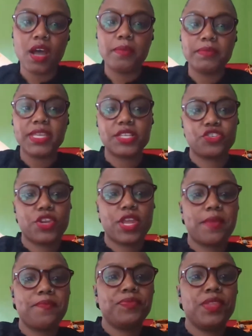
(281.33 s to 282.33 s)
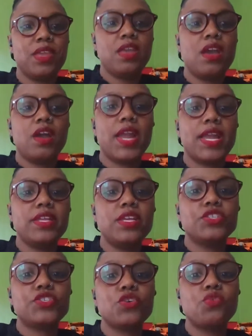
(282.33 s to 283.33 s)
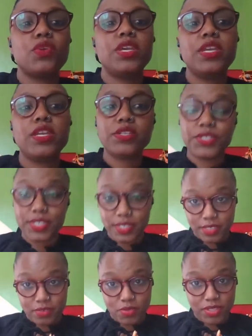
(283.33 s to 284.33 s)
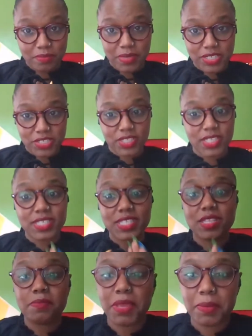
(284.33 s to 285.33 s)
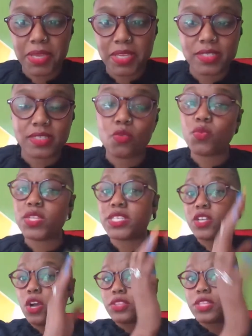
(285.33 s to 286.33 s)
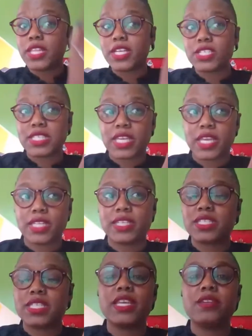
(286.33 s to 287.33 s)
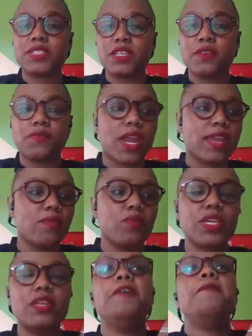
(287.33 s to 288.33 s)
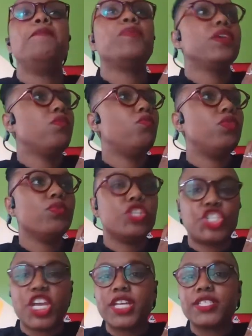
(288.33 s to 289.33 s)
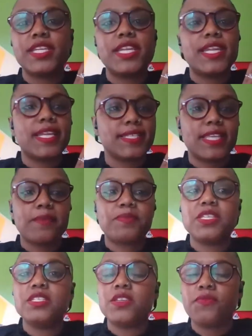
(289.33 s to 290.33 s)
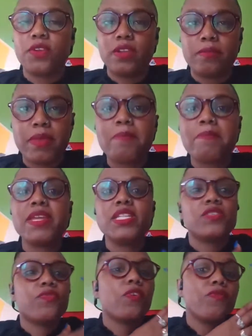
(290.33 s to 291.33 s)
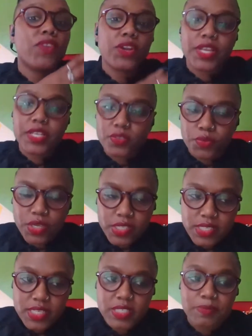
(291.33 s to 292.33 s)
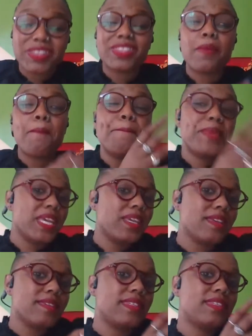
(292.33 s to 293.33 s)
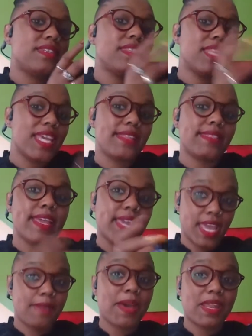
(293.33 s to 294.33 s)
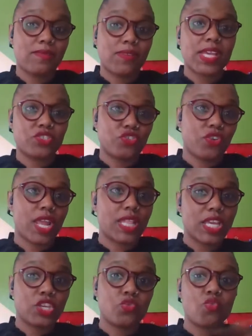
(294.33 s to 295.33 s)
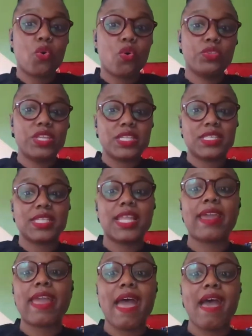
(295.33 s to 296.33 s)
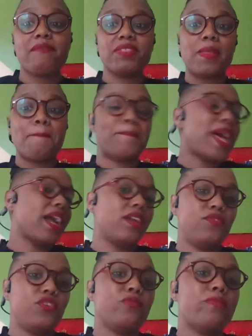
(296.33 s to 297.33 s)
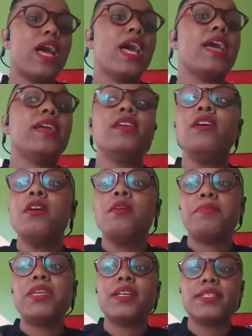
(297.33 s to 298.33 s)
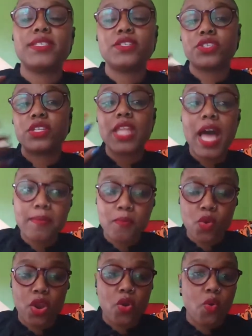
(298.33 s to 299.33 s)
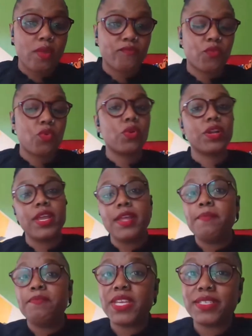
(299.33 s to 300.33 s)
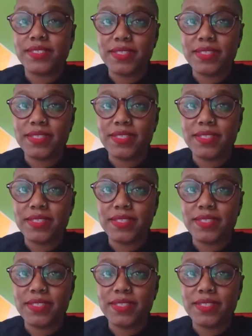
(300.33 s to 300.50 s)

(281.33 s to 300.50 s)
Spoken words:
yesterday. All right, so here's the deal with the budget. This is the big piece. So we did all the legislative stuff, right? We rejected and accepted different amendments for various reasons, but the biggest thing that came out of yesterday that you all need to have in the back of your mind, because there's a lot more going forward, is